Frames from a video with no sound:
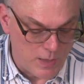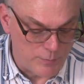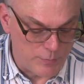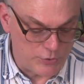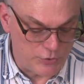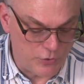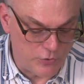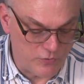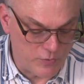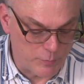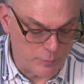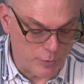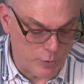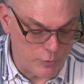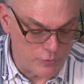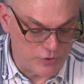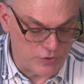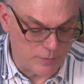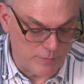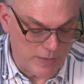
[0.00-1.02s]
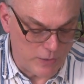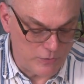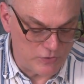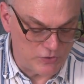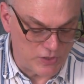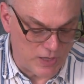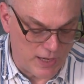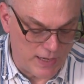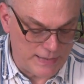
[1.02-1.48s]
But you have approached to
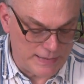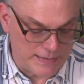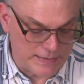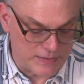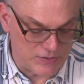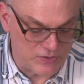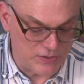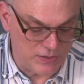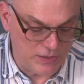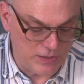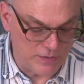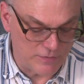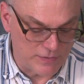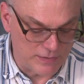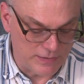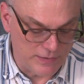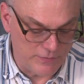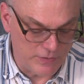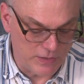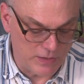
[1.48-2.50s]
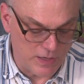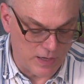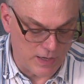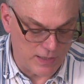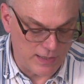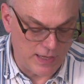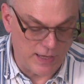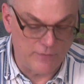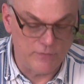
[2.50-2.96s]
Mount Zion and a city of the living
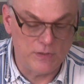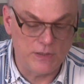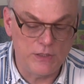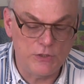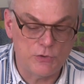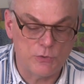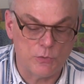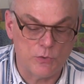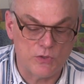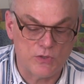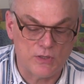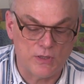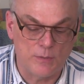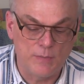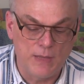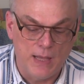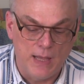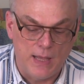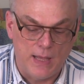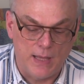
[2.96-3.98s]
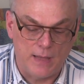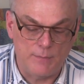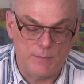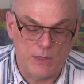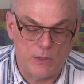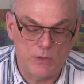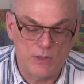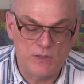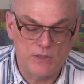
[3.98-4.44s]
God, heavenly Jerusalem, and
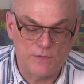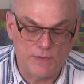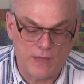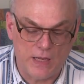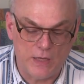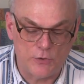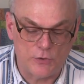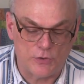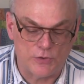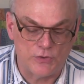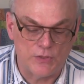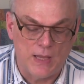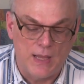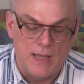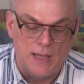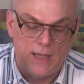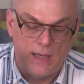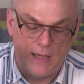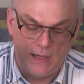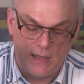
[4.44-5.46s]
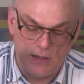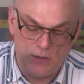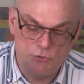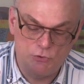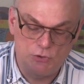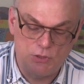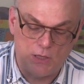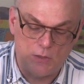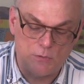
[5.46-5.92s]
myriads of angels
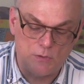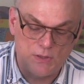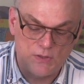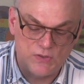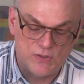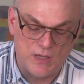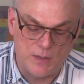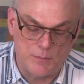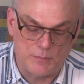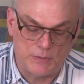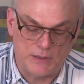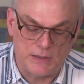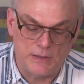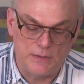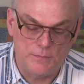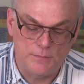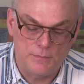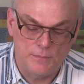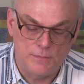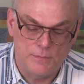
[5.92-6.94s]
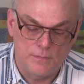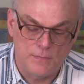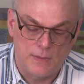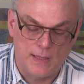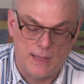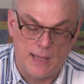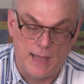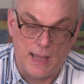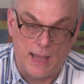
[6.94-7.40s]
in general assembly,
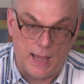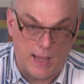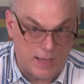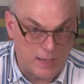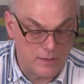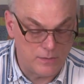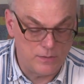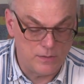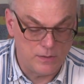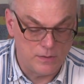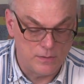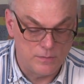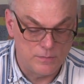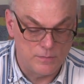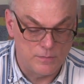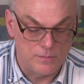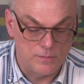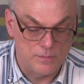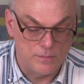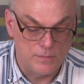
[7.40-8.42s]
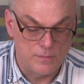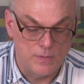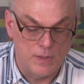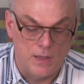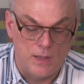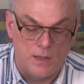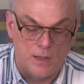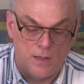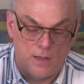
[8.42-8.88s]
and
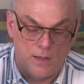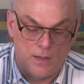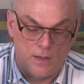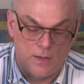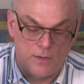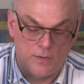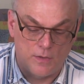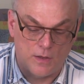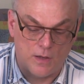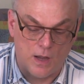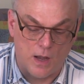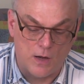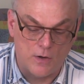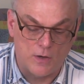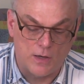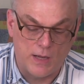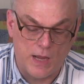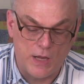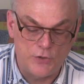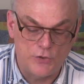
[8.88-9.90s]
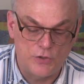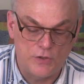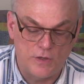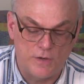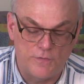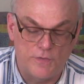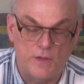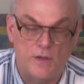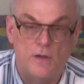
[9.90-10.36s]
the congregation
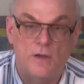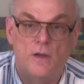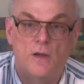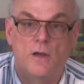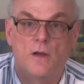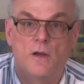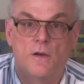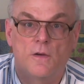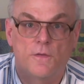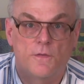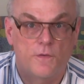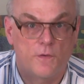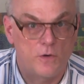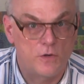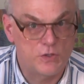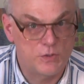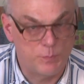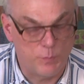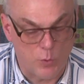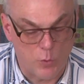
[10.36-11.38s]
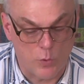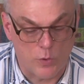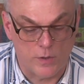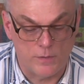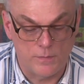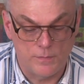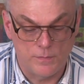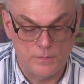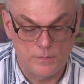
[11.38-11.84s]
of the
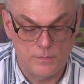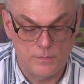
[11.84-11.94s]
firstborn